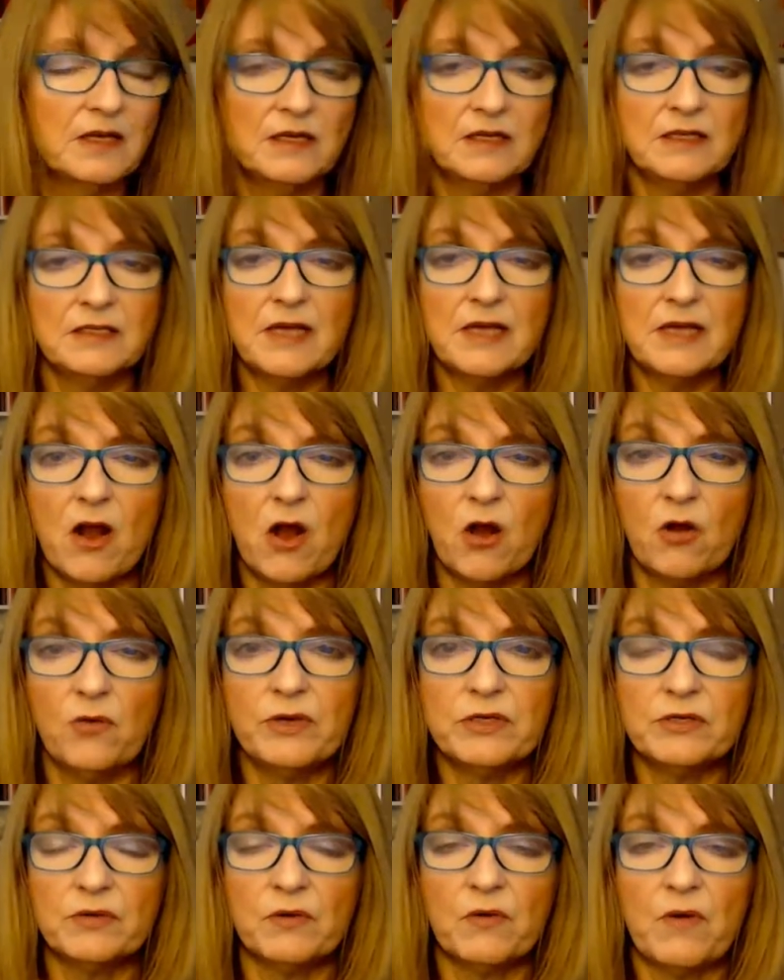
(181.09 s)
It's
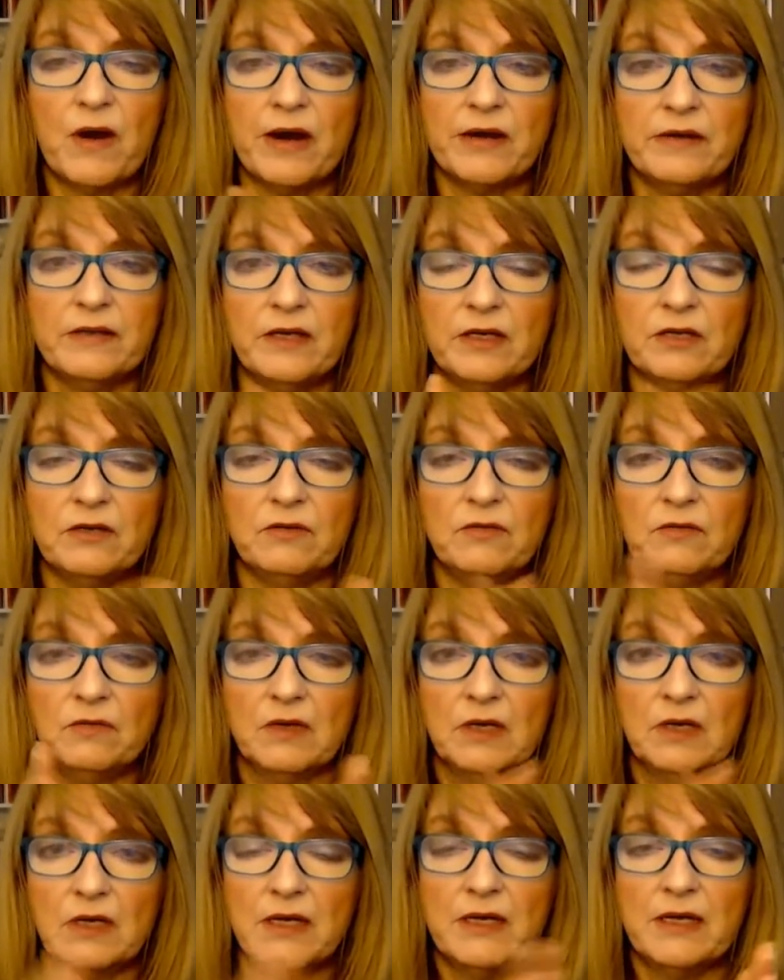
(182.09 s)
always required that you
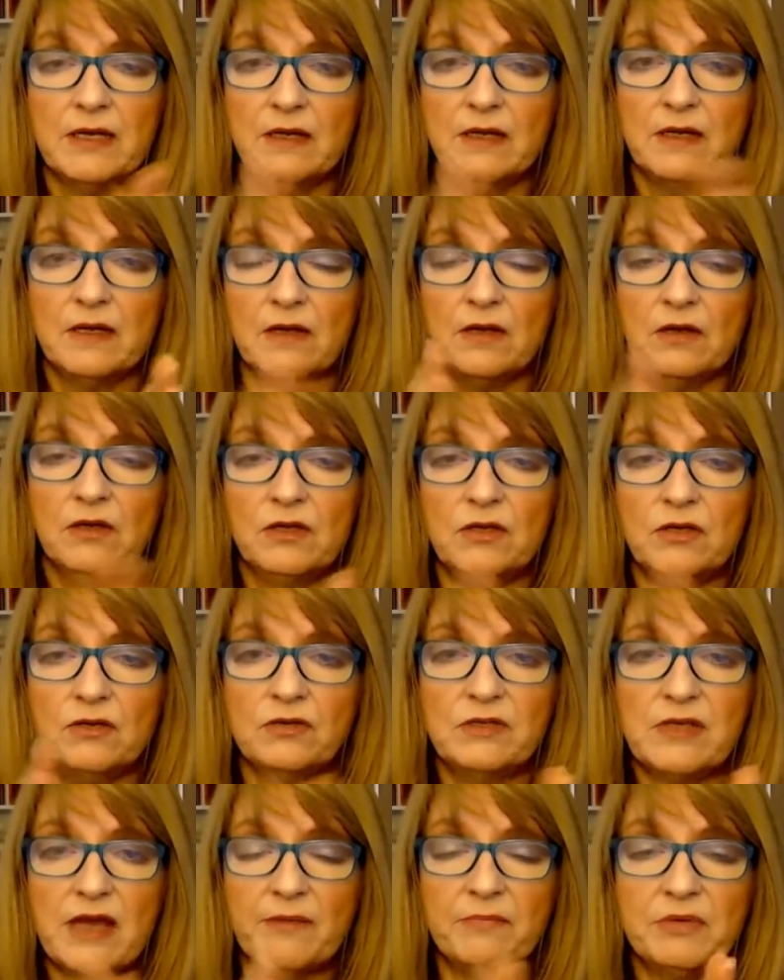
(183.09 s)
use
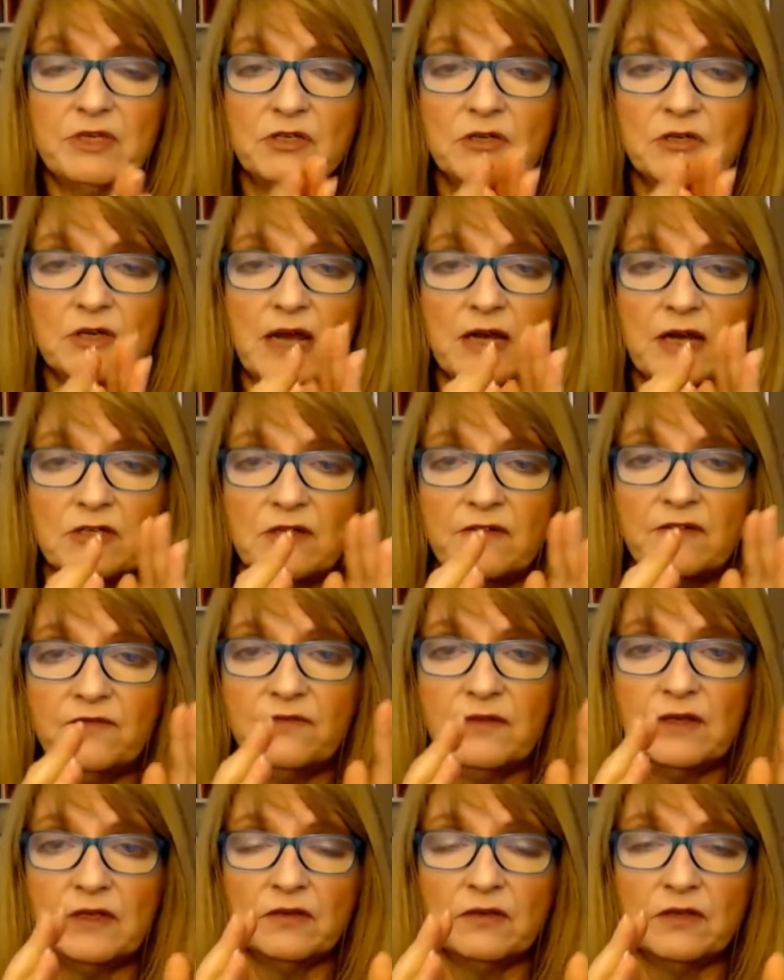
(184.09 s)
that, but you can actually
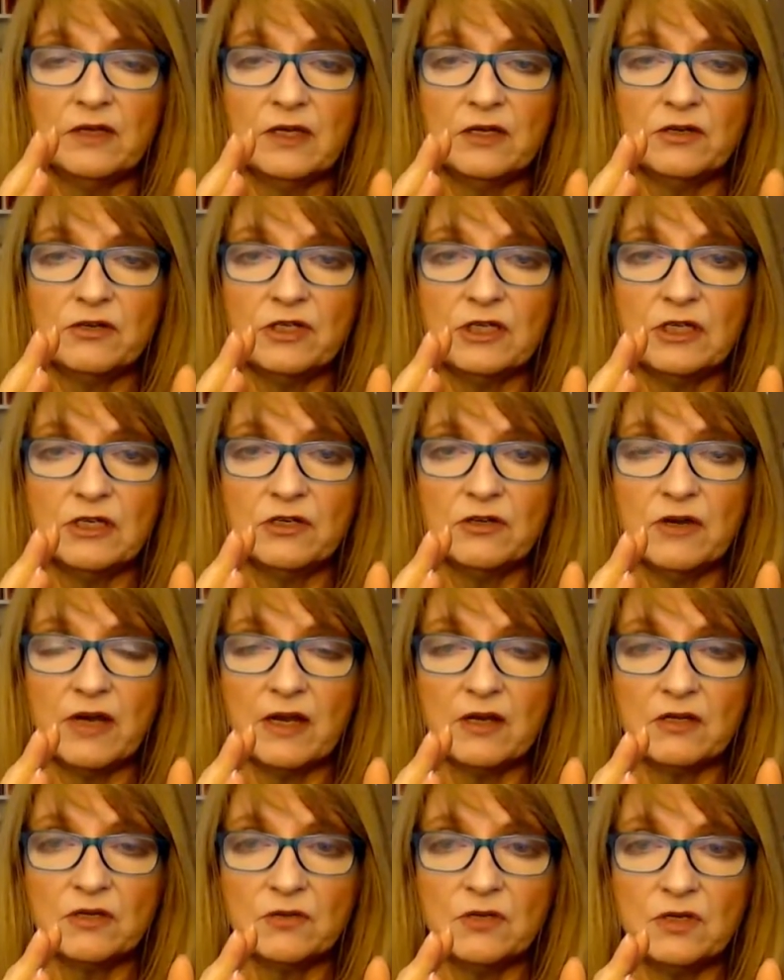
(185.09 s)
feel the energy in your
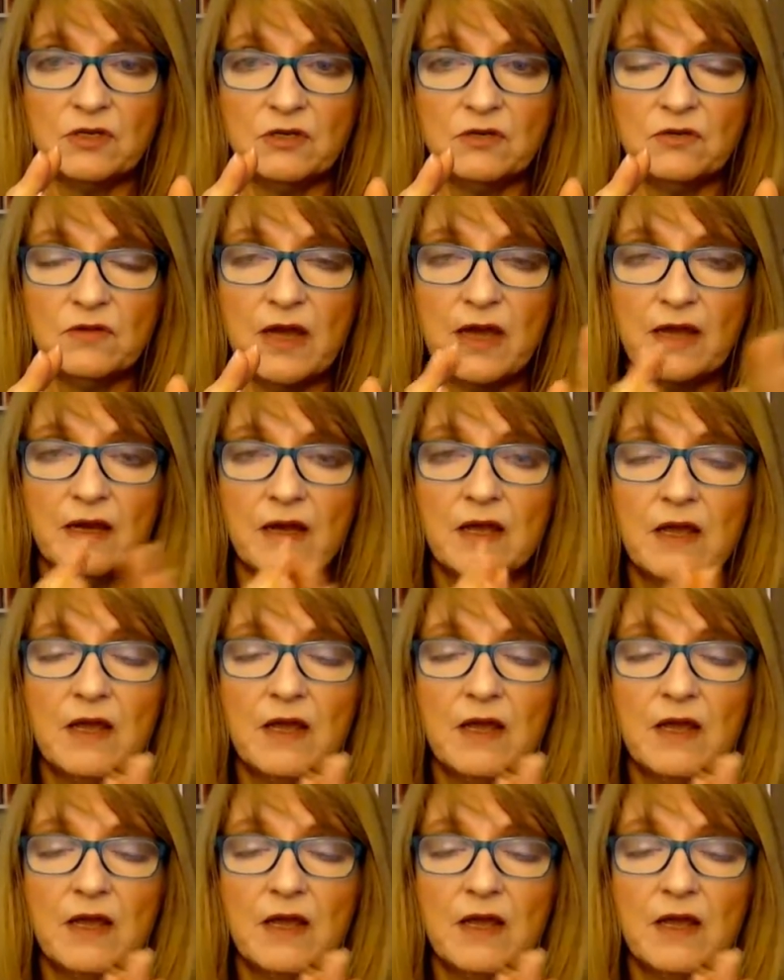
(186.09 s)
hands when you do that.